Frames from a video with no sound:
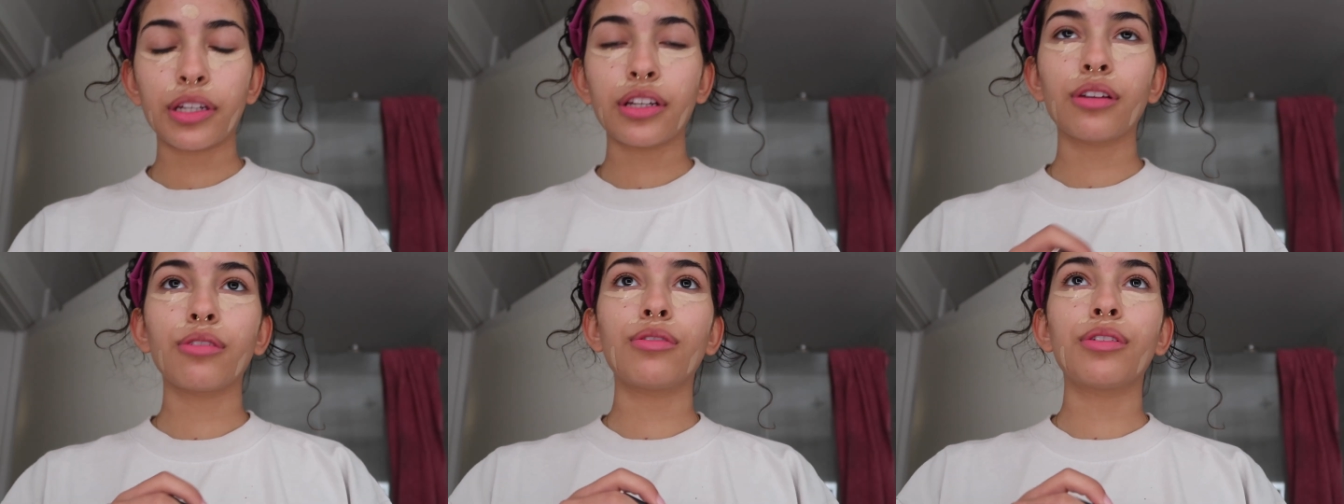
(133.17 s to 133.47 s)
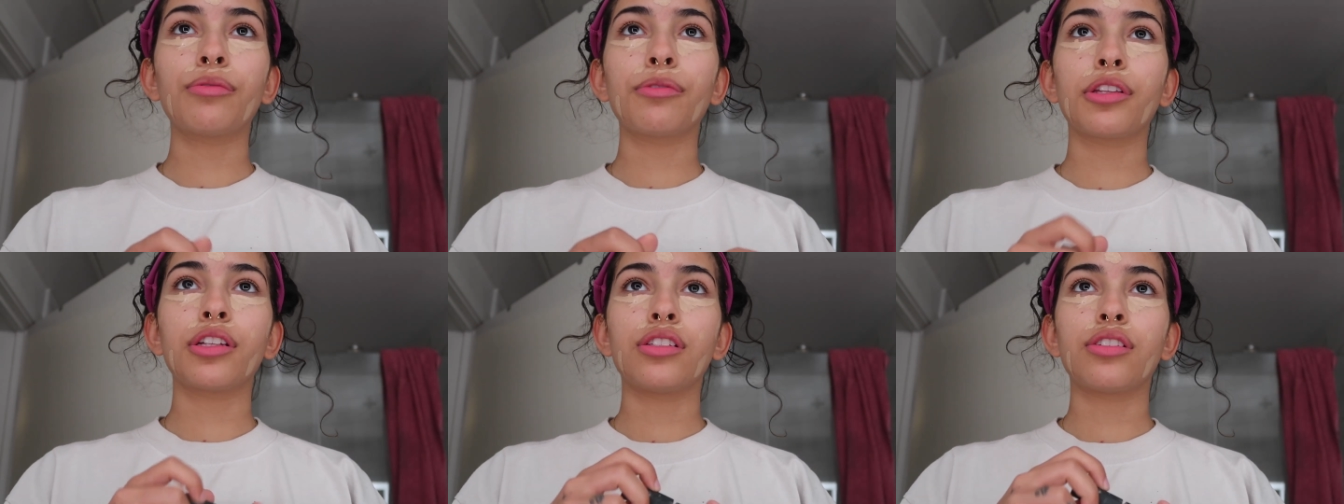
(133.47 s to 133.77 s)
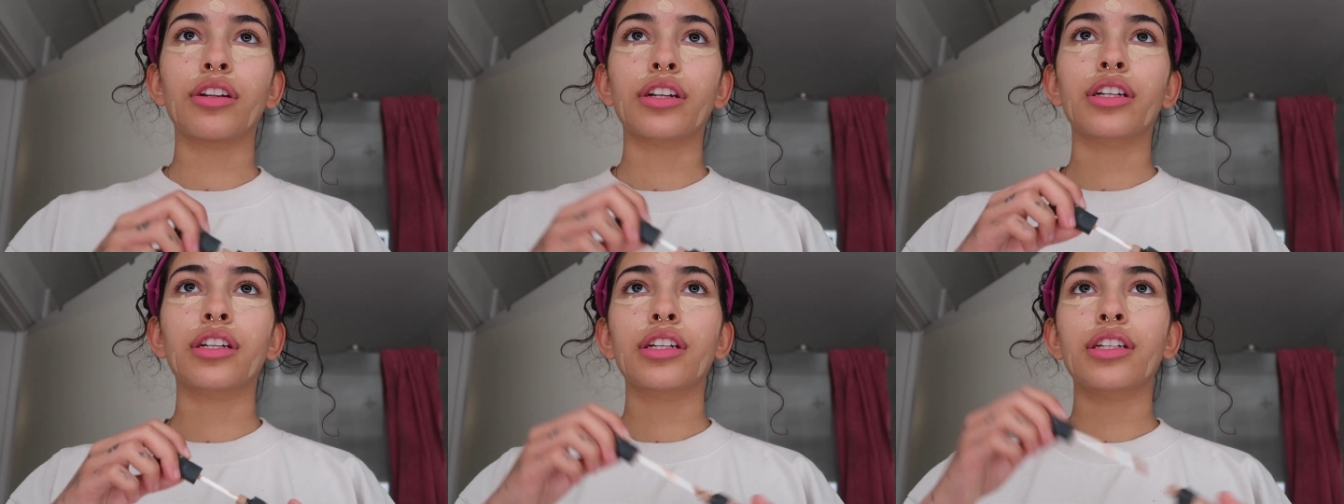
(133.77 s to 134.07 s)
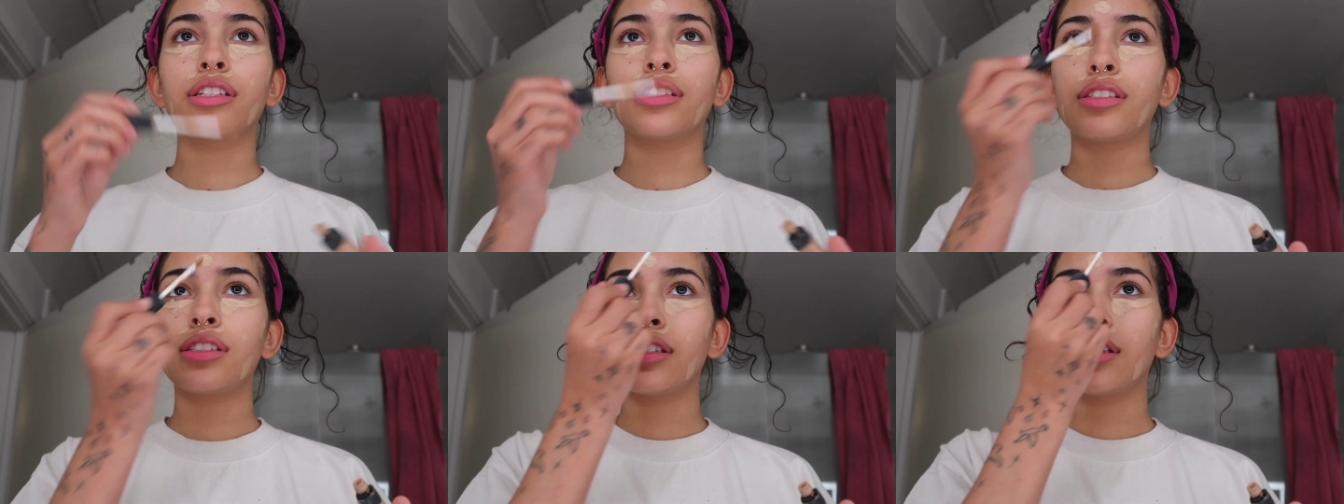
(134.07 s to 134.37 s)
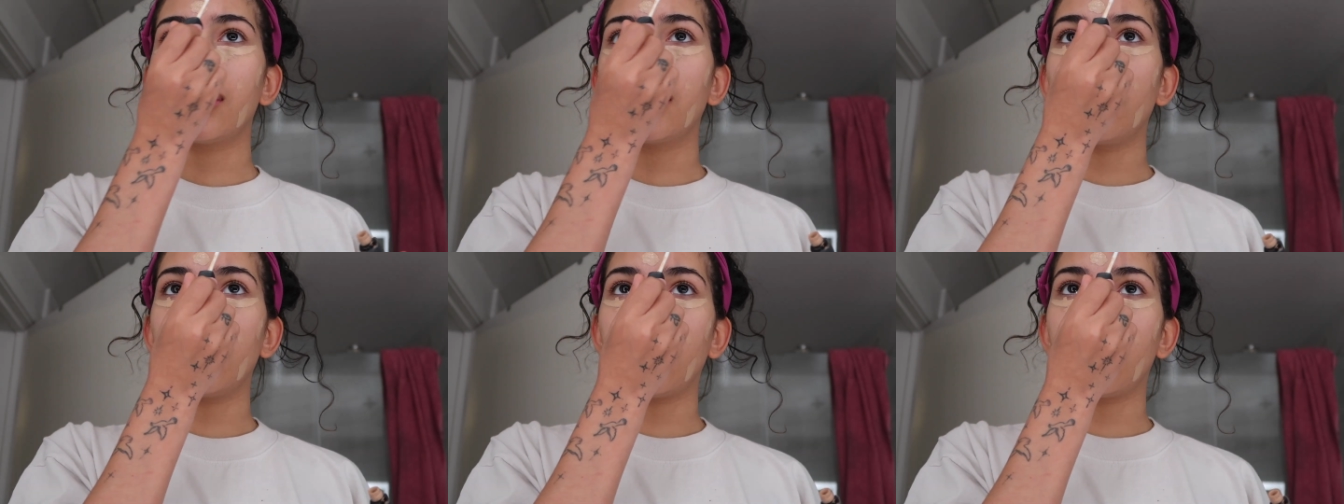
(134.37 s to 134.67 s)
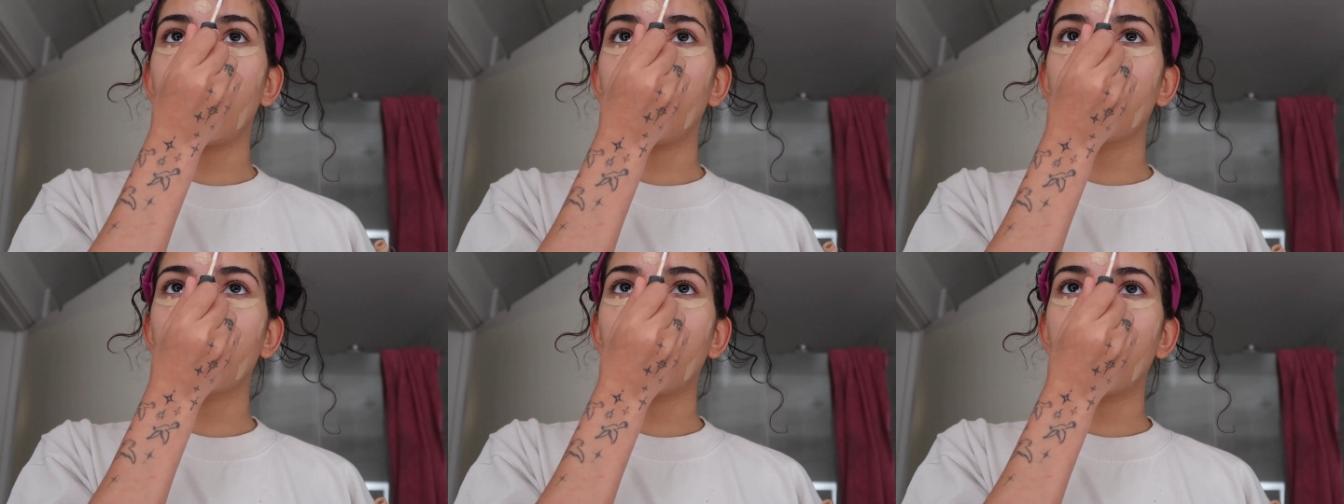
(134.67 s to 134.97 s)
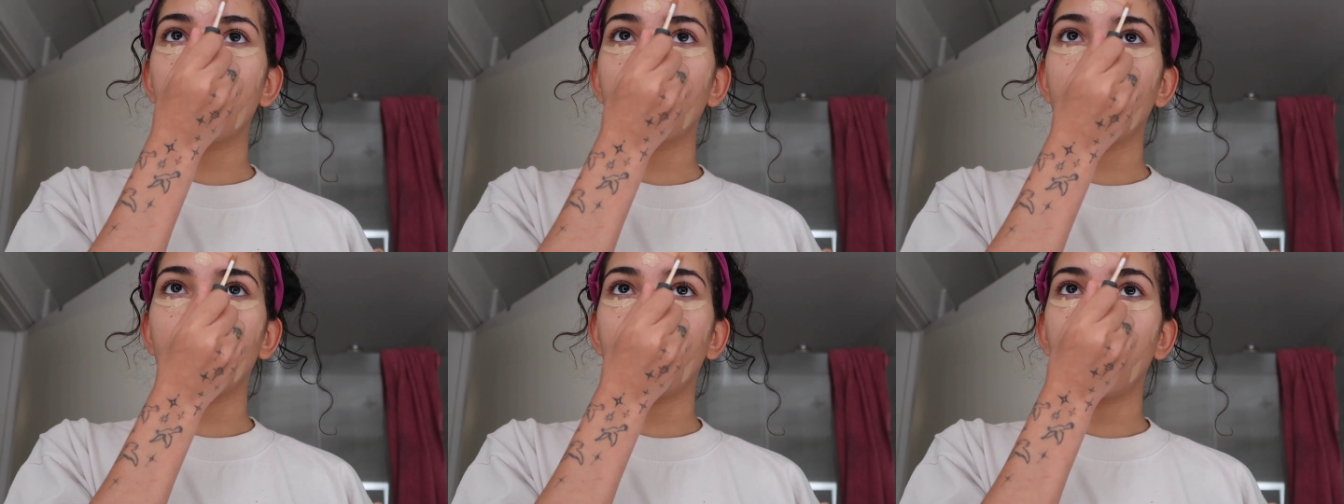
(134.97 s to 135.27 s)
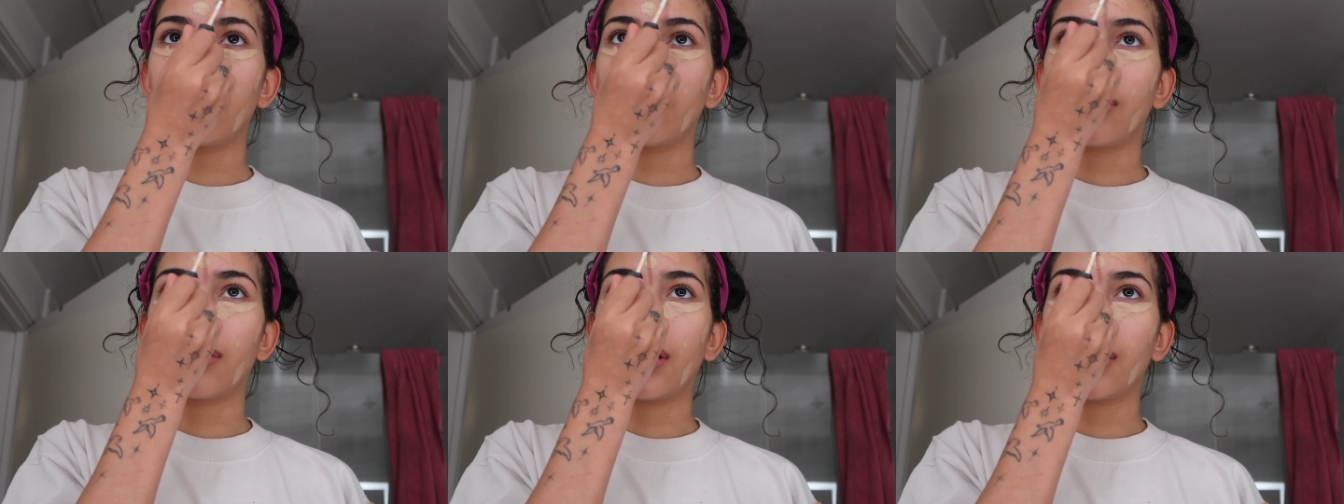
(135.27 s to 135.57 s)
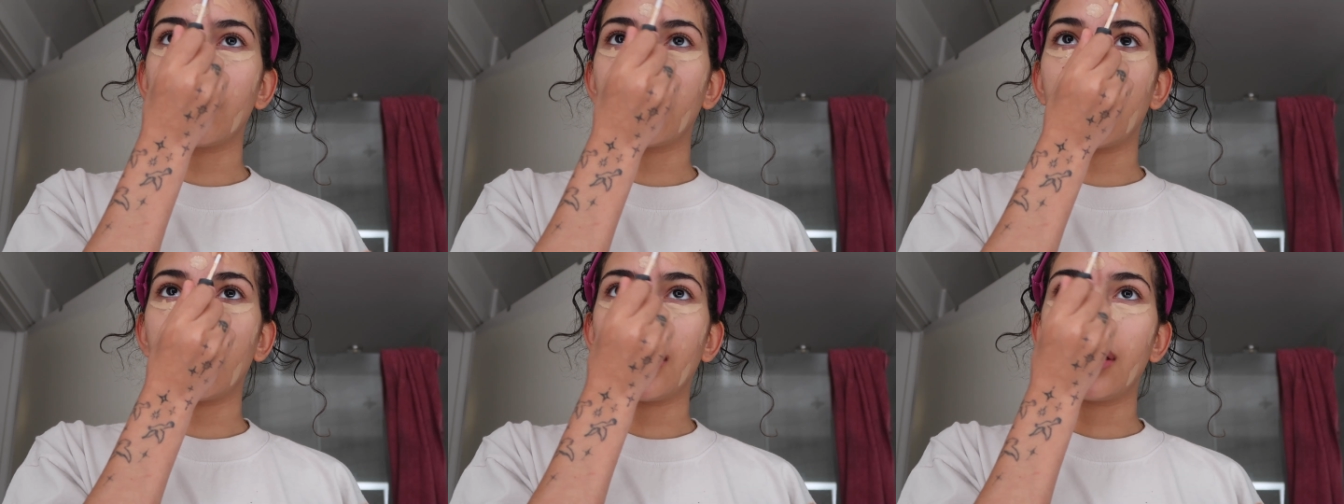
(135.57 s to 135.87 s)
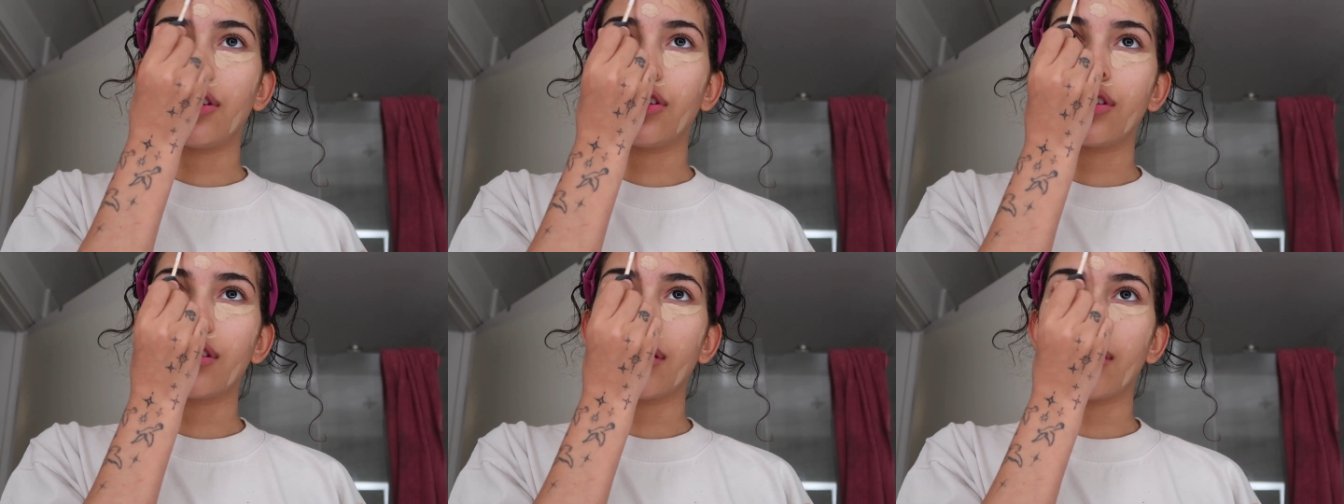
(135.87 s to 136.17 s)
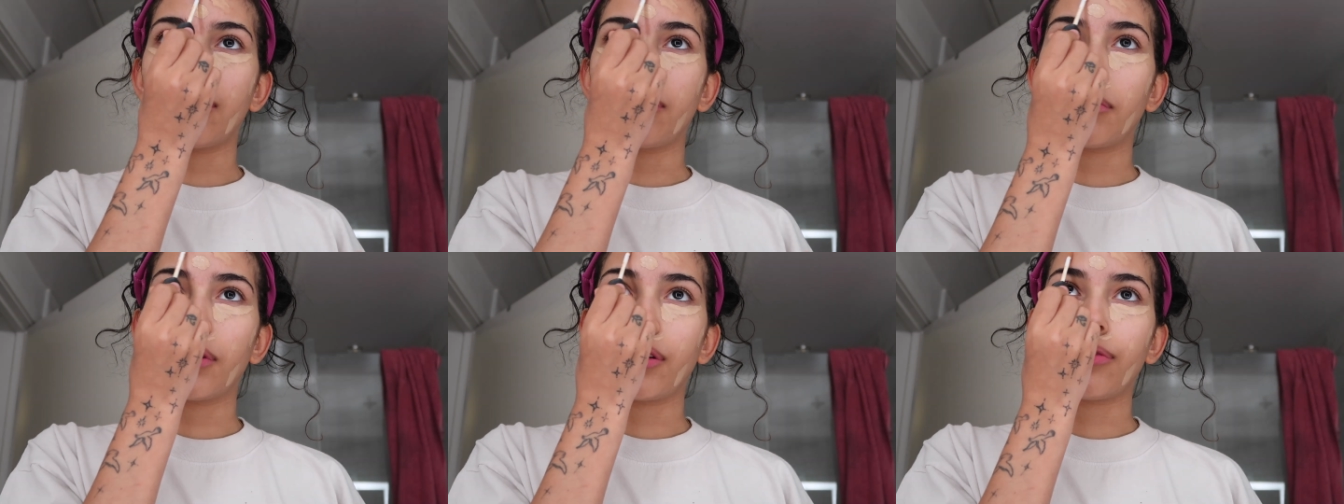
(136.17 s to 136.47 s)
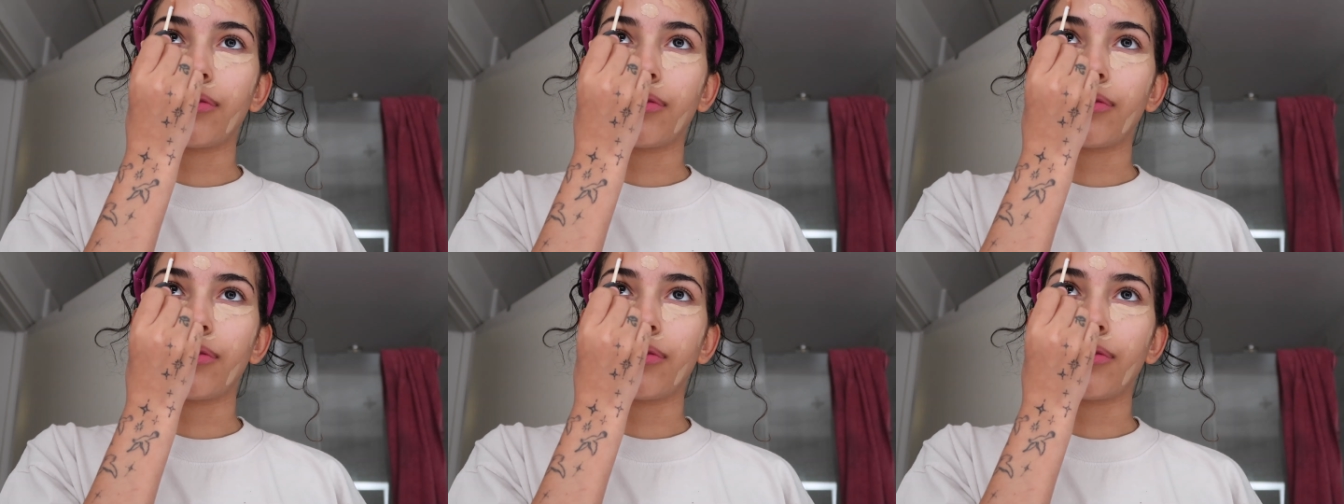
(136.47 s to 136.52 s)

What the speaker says: gonna go in with a darker concealer and I'm gonna go around the edges of my